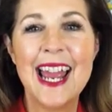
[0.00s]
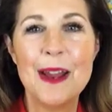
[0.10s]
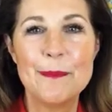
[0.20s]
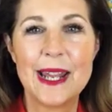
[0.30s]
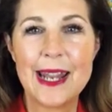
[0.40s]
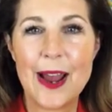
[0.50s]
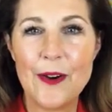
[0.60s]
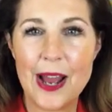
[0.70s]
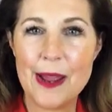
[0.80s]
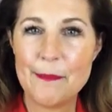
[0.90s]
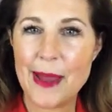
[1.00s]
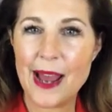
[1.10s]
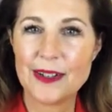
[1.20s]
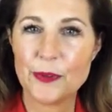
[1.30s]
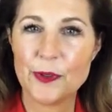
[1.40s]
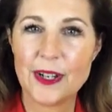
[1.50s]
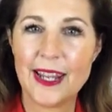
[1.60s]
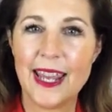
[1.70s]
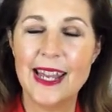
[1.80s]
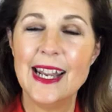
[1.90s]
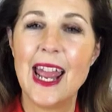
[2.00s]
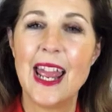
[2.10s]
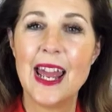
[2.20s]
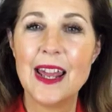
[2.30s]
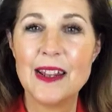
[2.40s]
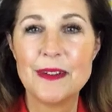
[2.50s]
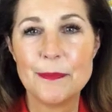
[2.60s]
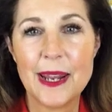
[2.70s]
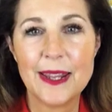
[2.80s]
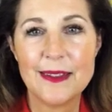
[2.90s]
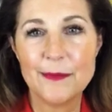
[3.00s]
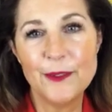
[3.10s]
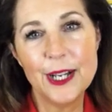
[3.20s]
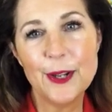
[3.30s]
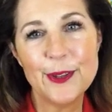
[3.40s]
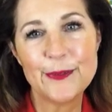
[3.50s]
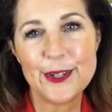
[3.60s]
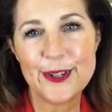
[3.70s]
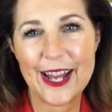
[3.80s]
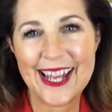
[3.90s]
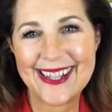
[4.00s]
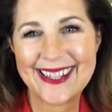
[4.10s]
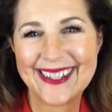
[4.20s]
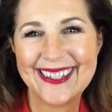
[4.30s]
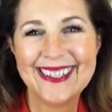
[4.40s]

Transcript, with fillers: but now I am back to work again and making some videos for you guys.